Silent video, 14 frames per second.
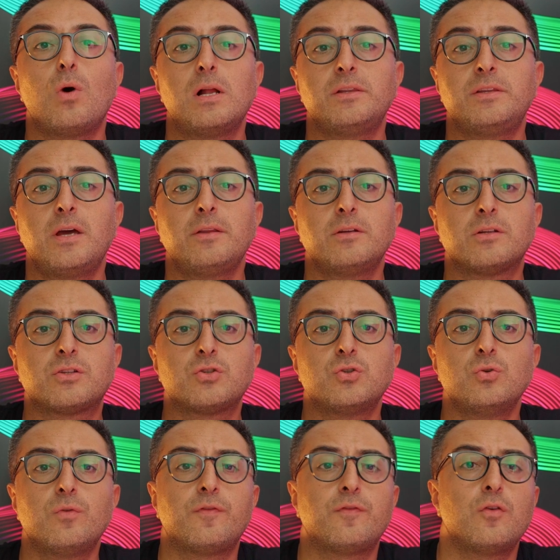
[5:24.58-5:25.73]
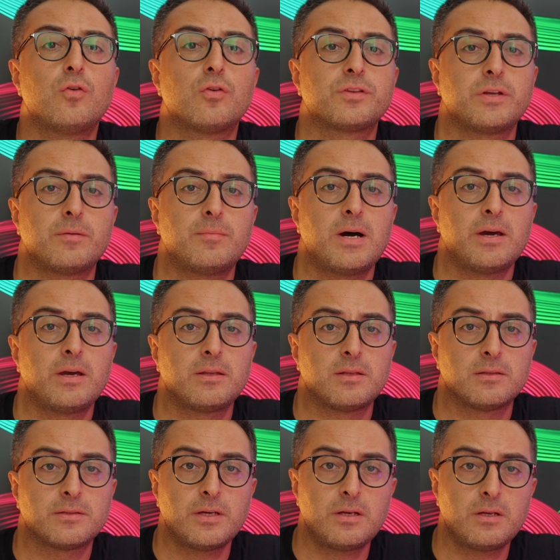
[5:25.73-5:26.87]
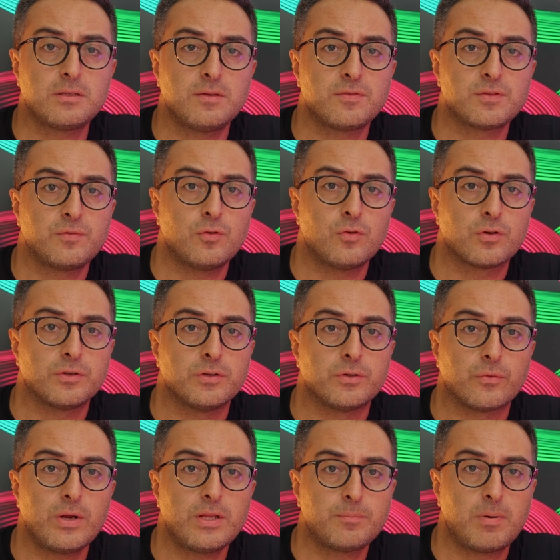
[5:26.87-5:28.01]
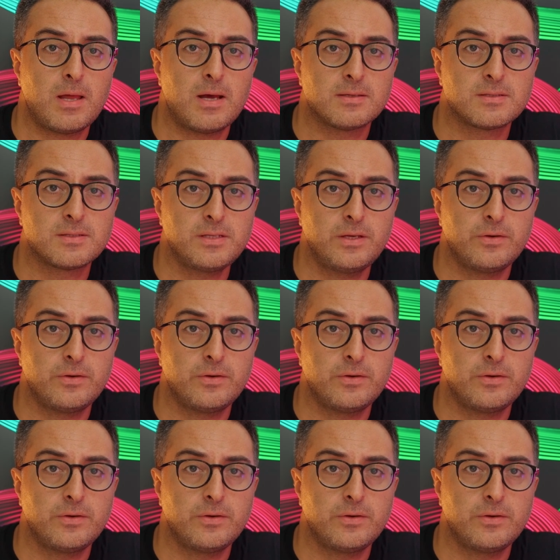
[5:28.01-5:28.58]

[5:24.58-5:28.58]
while the other two 4TB alternatives for the RED Plus